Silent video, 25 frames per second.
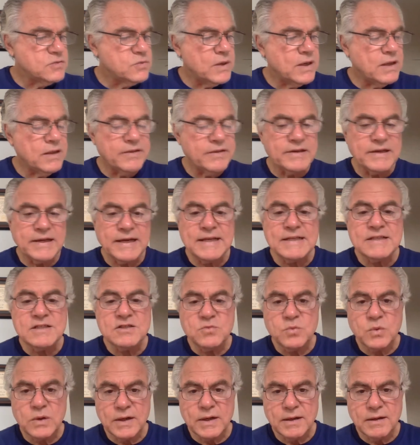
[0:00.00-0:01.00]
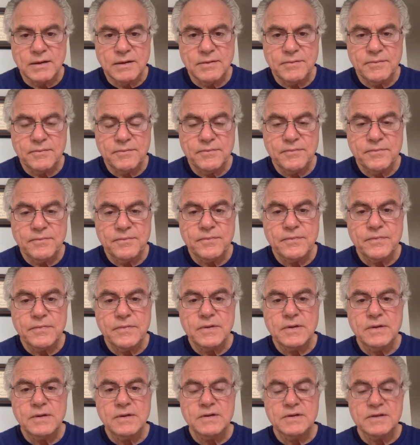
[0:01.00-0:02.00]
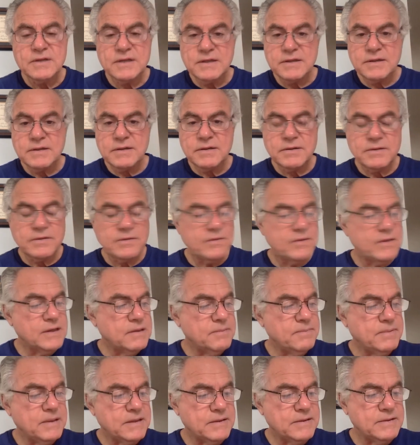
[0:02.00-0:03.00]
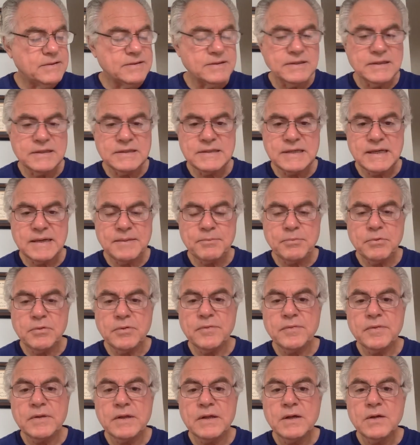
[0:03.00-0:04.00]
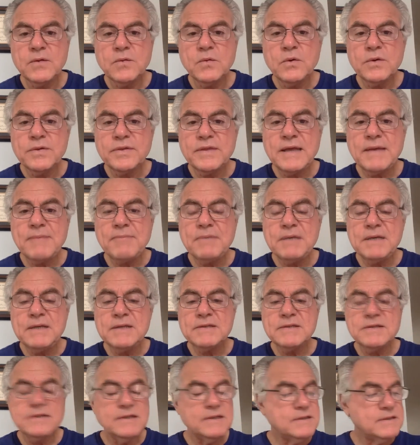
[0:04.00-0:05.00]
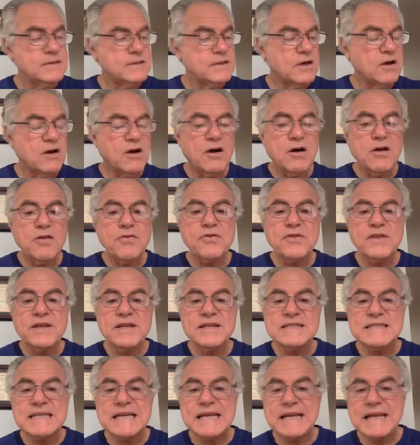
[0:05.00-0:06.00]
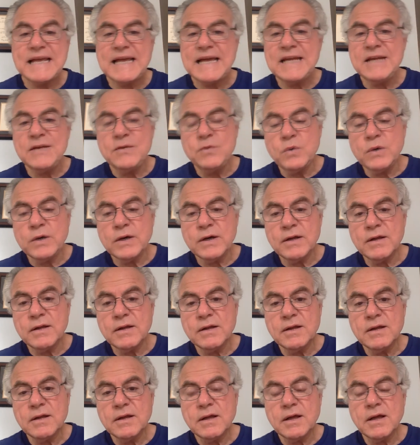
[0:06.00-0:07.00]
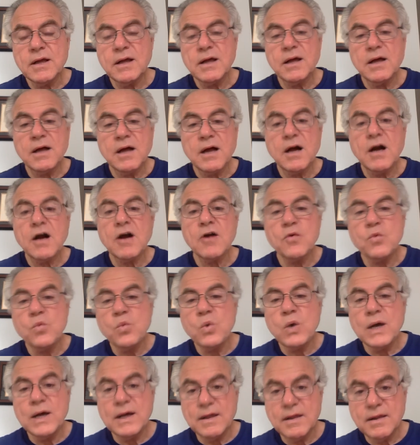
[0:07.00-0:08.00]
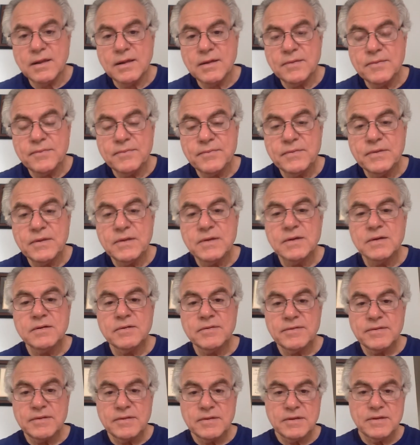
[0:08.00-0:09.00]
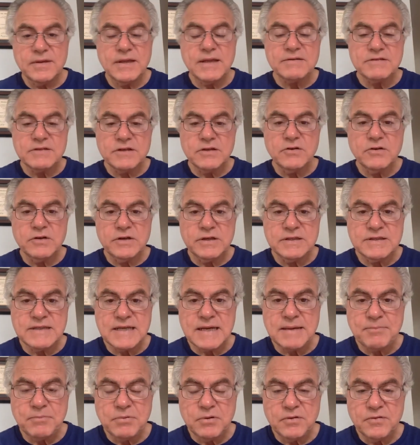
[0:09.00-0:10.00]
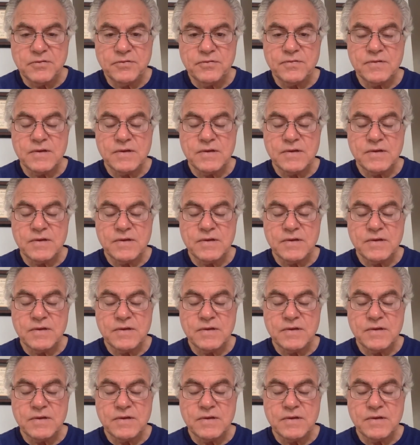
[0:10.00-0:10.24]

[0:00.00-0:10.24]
well that ends well, then think about this example. What that means is all things that end well are well. That's a good example of